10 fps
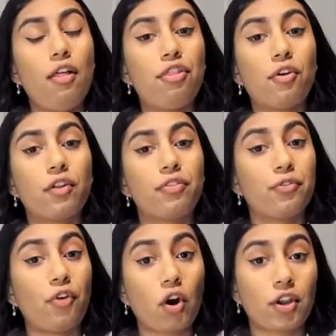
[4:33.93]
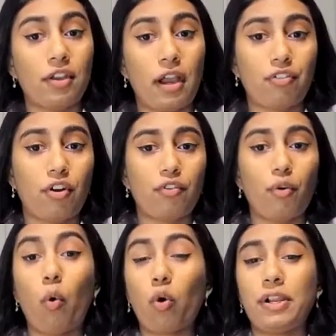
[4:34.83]
Third, there's architecture, so
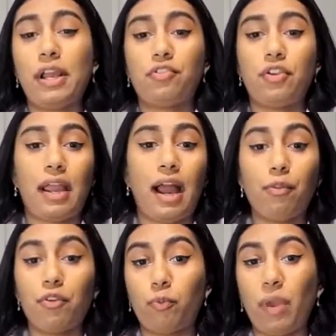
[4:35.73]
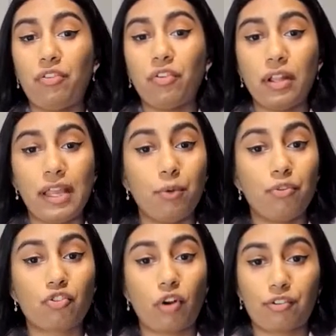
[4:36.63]
orienting, how the space and layout
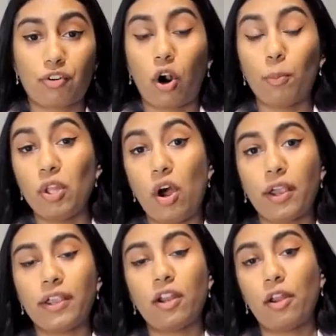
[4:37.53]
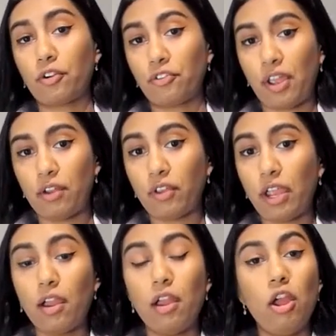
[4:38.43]
structure are belonging and
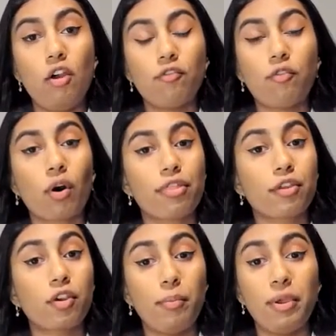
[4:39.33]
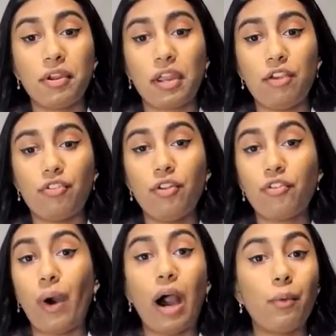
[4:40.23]
understanding. Fourth, communication,
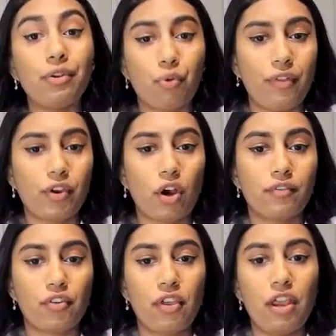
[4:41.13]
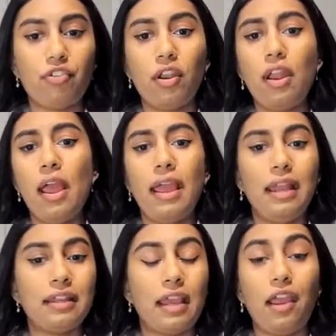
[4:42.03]
so how we join the conversation,
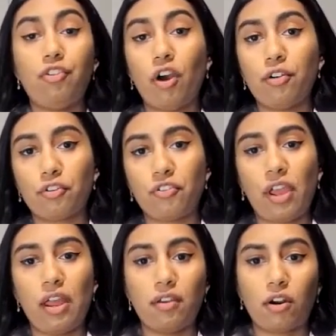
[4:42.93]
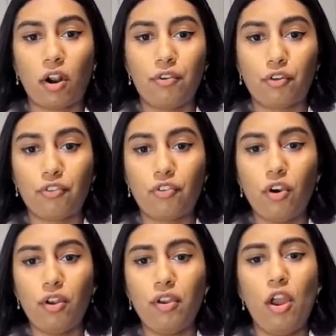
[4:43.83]
engage, understand, and are
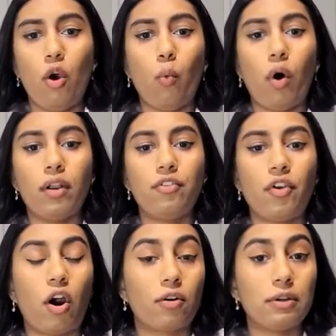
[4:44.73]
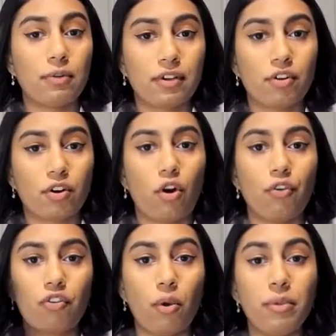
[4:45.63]
understood, what Zahari Richter
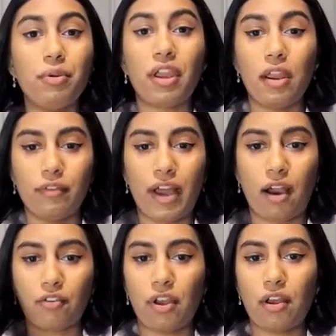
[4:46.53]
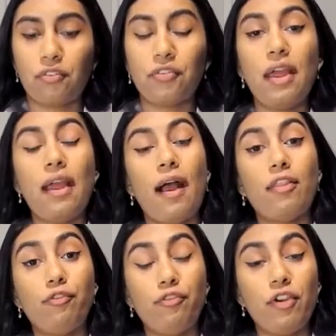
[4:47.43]
calls communicative access. And
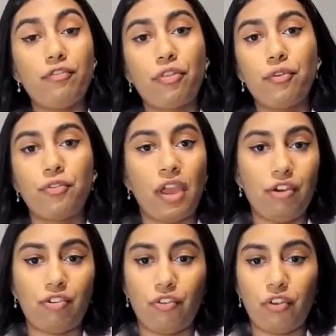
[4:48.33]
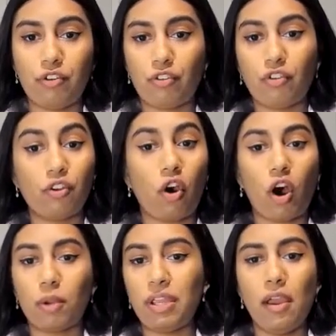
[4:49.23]
then fifth, there's agency, just
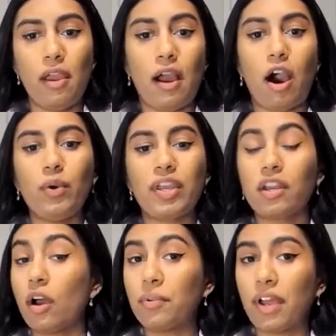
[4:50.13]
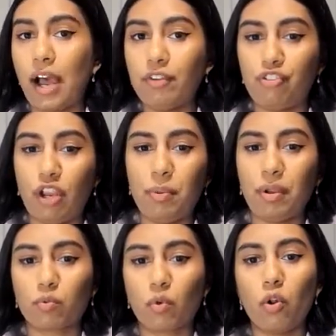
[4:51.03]
autonomy, how we can come to have a
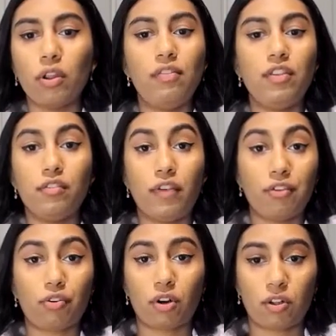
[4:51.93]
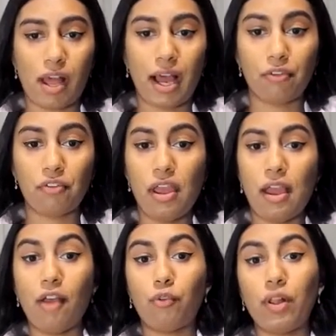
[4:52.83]
shaping role in the event or class,
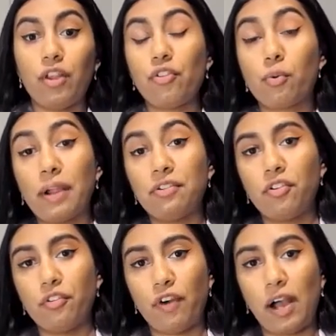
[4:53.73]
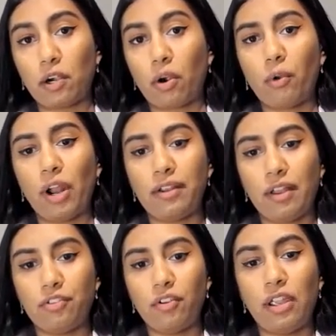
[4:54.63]
as well as the right to define our own
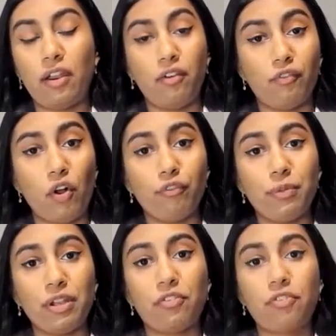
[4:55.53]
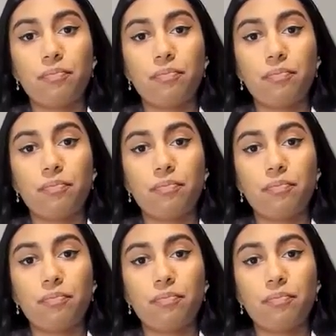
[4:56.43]
identity and involvement.